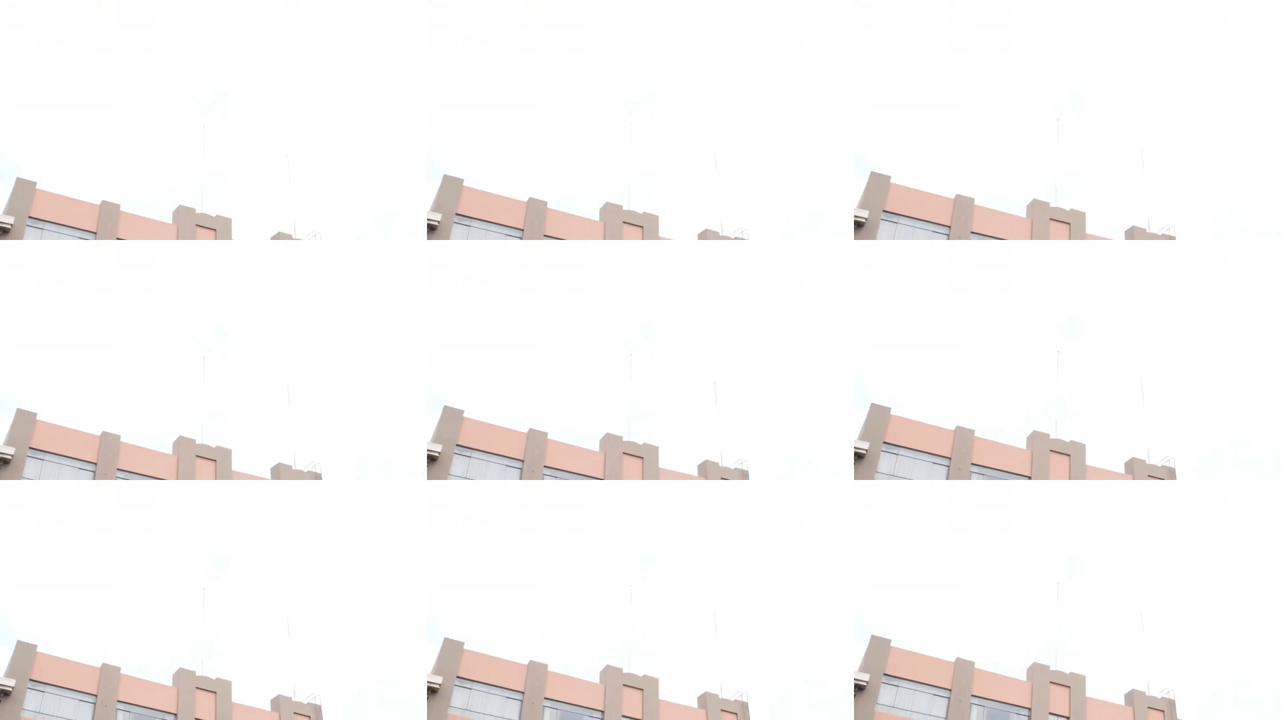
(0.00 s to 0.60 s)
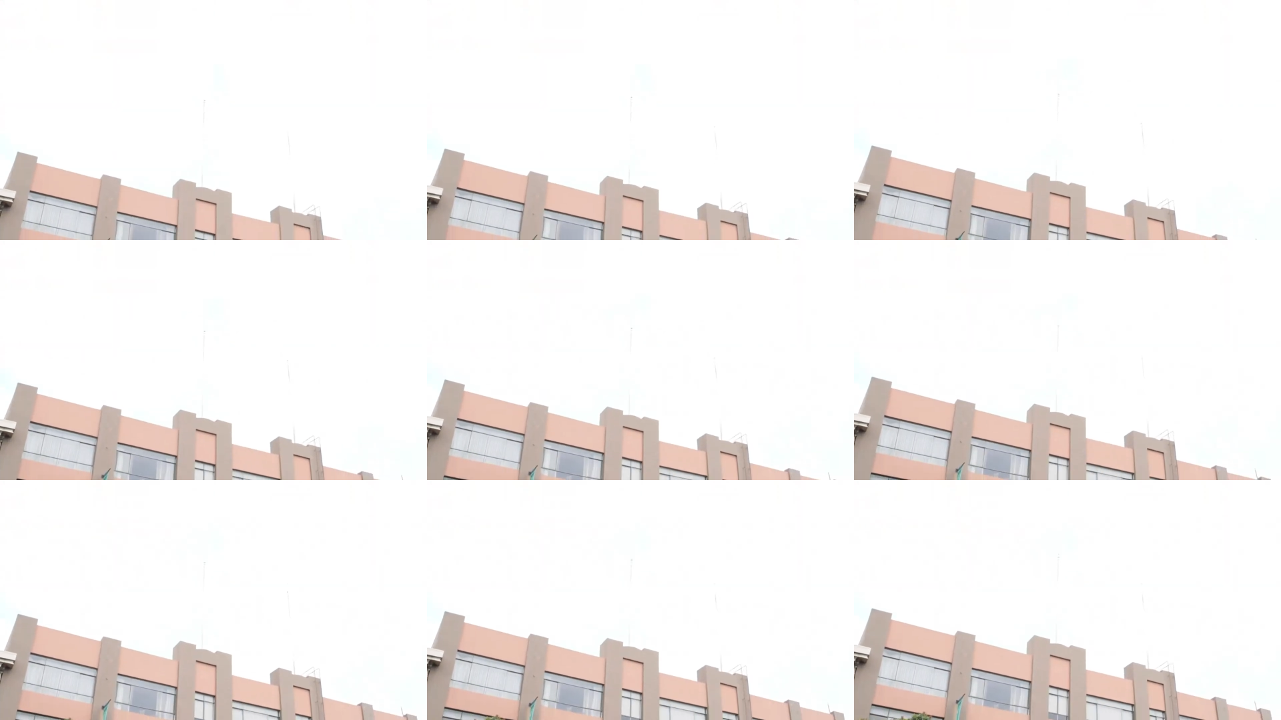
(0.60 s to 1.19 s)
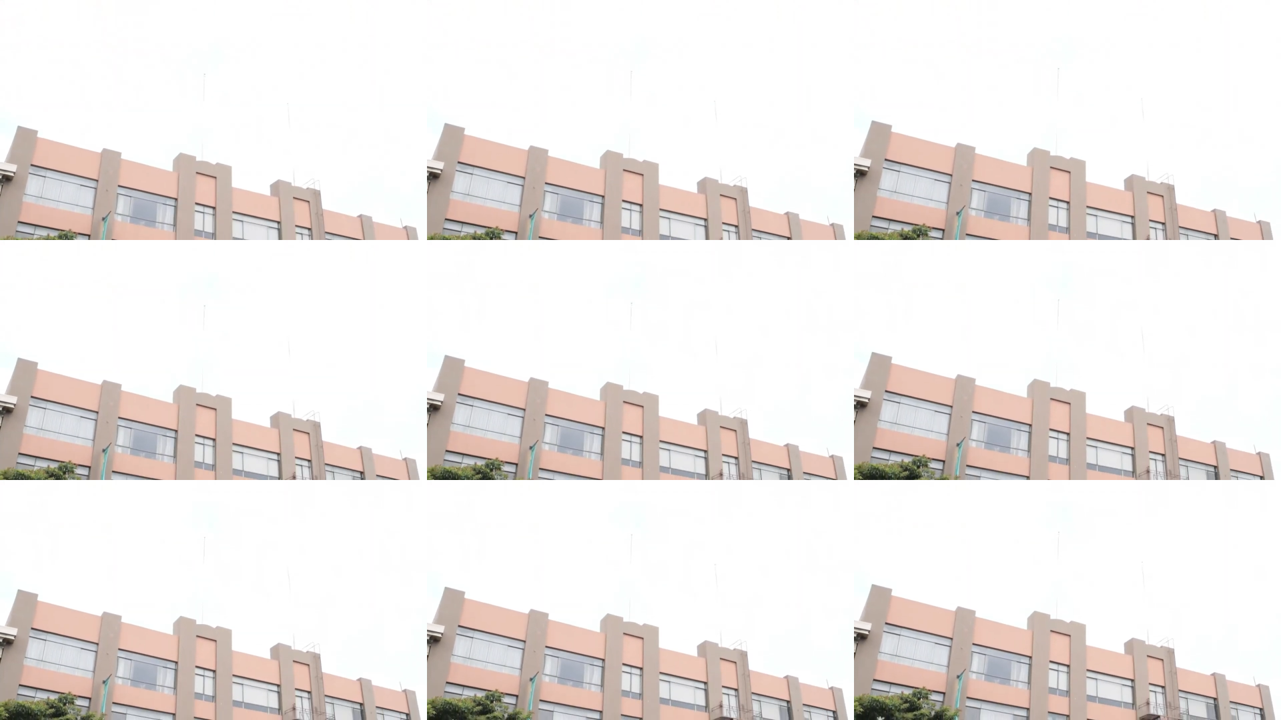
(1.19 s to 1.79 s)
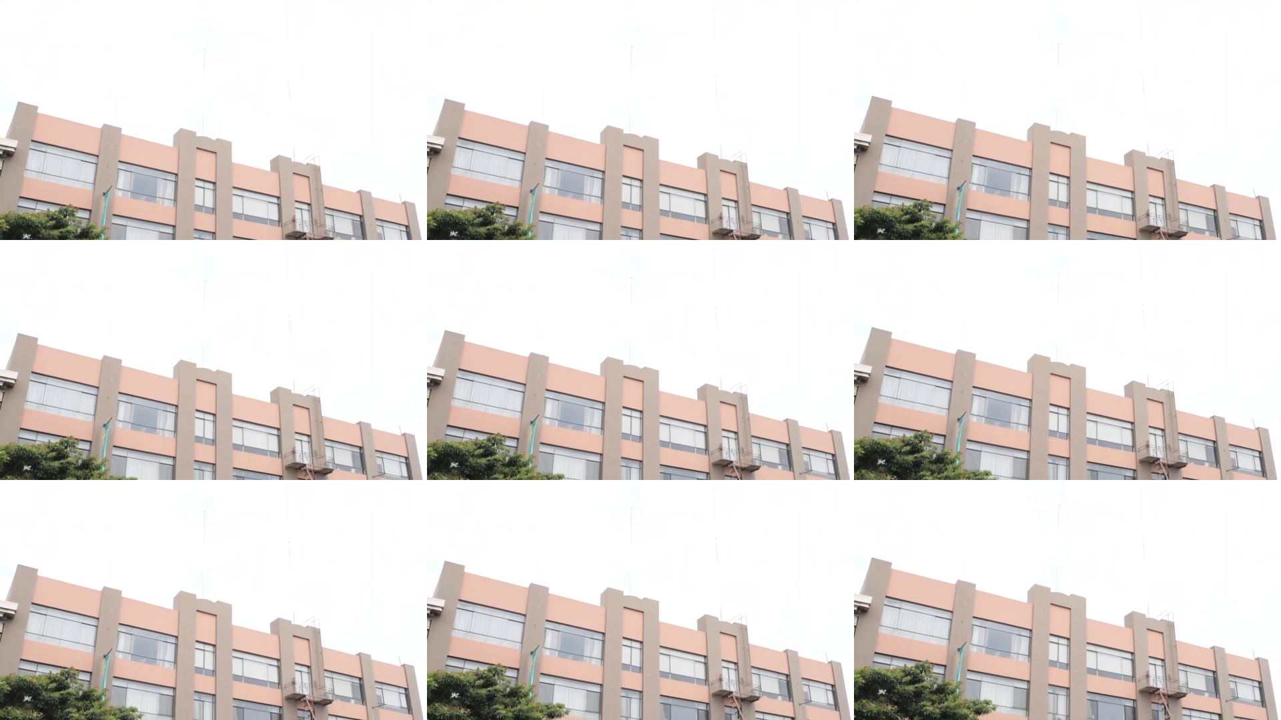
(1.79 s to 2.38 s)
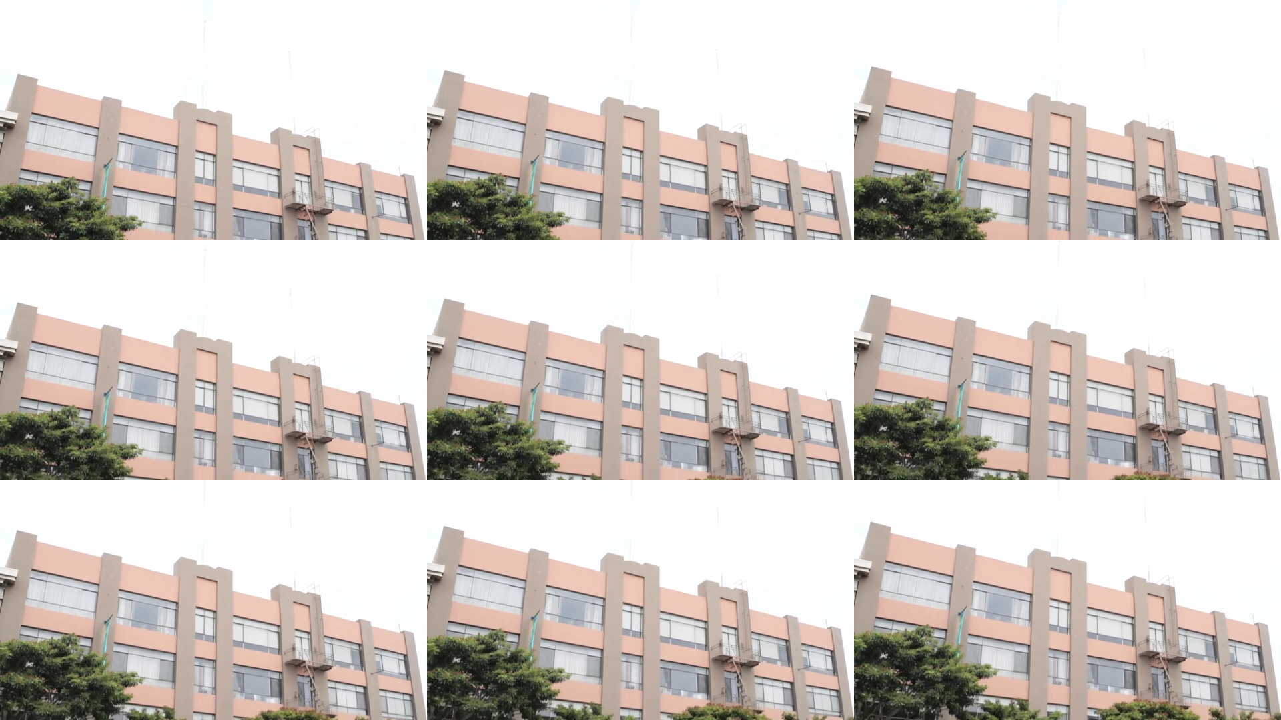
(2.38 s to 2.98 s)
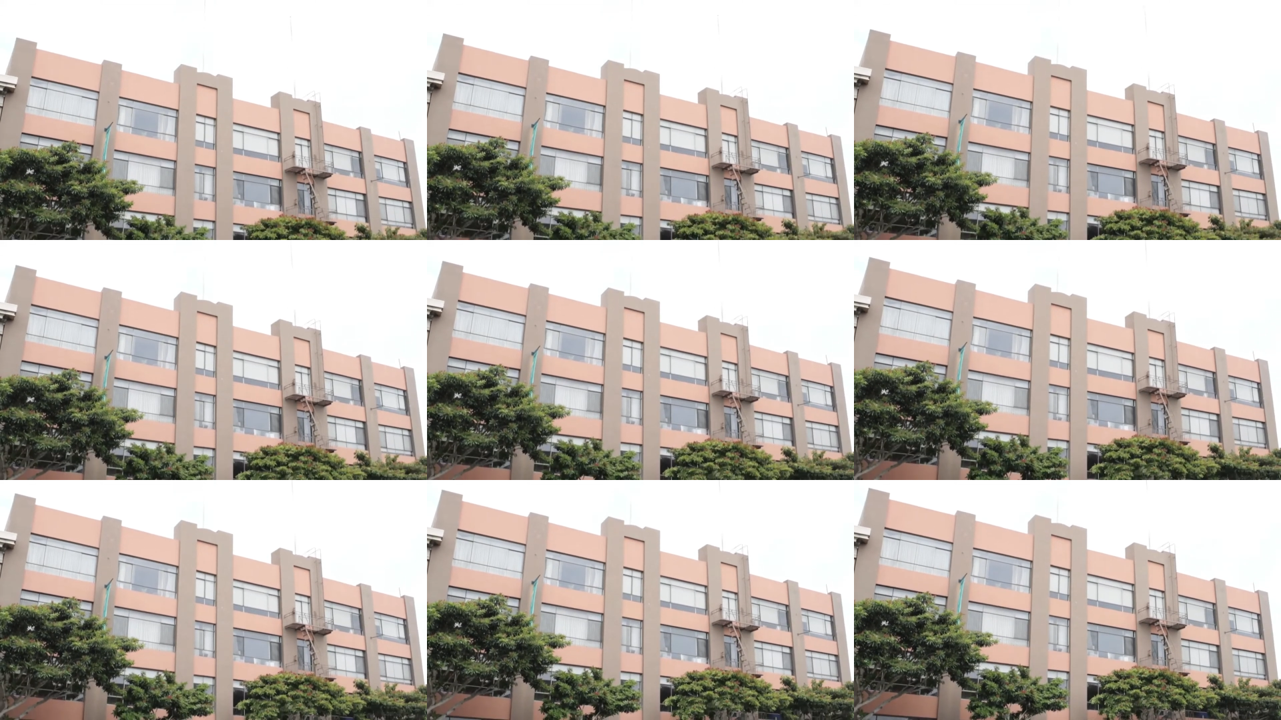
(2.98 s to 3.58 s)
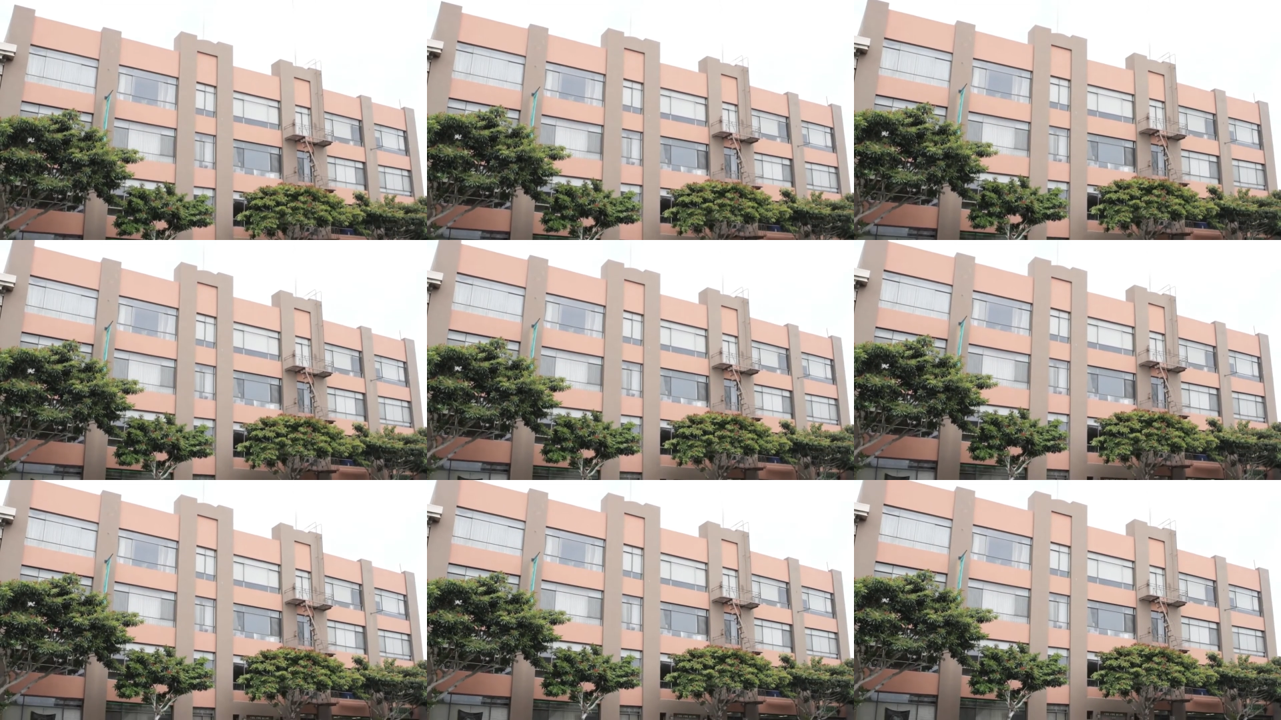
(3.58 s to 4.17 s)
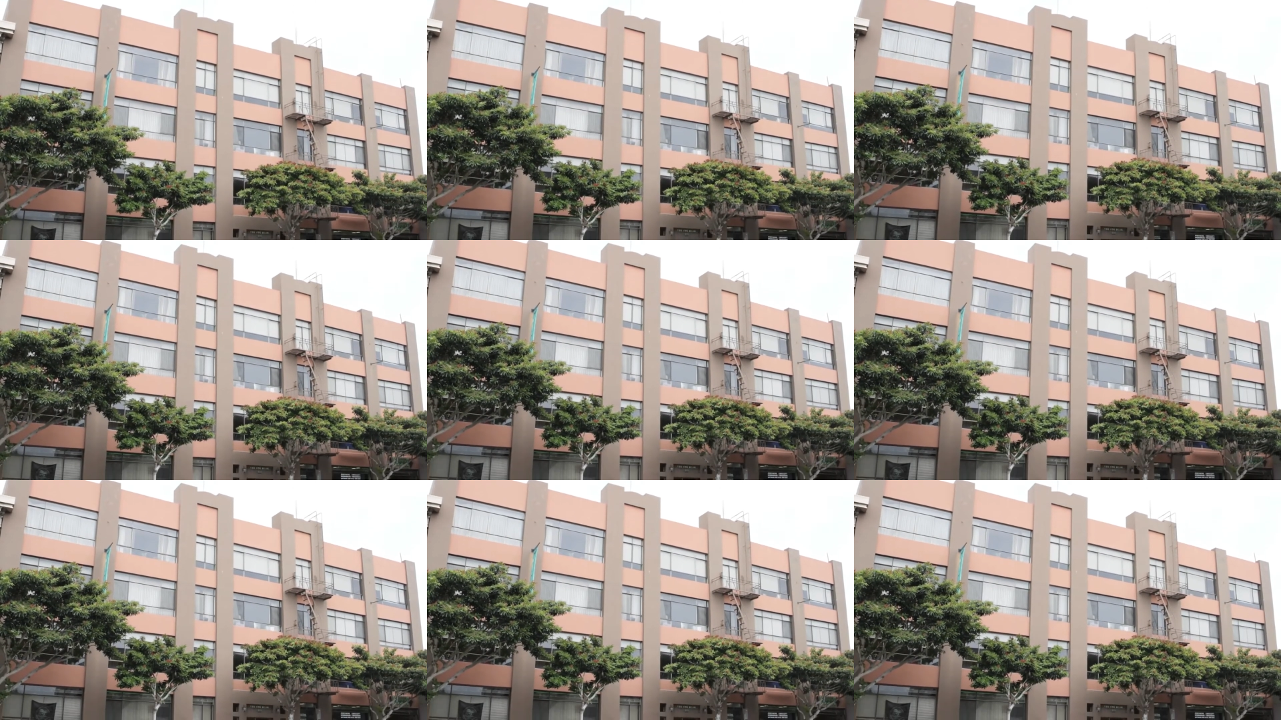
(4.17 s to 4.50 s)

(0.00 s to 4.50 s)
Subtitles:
(no speaker visible)